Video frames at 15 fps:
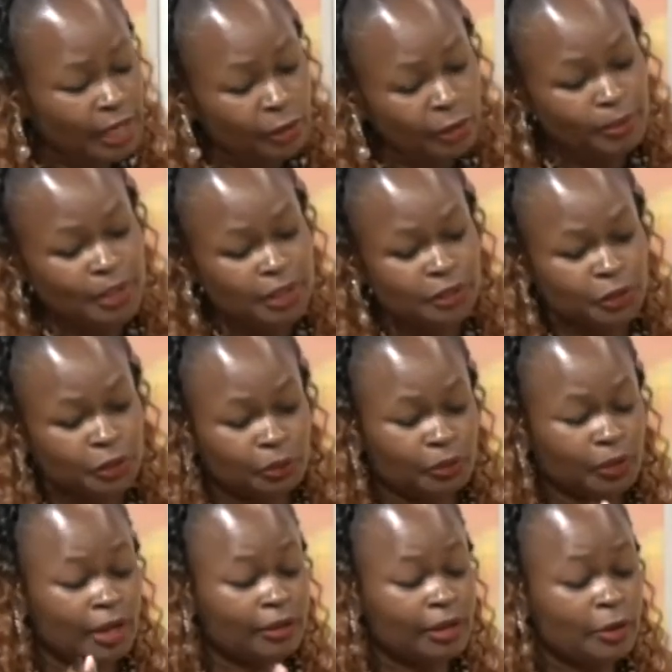Nairobi's,
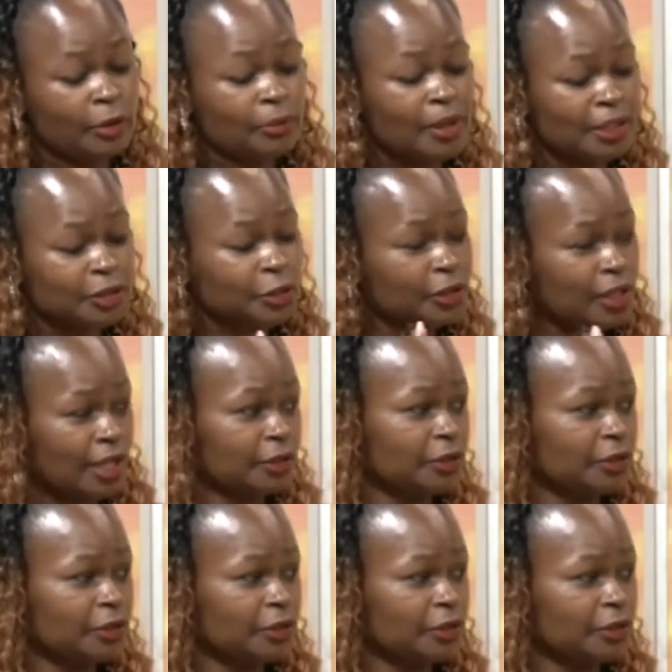Nairobians should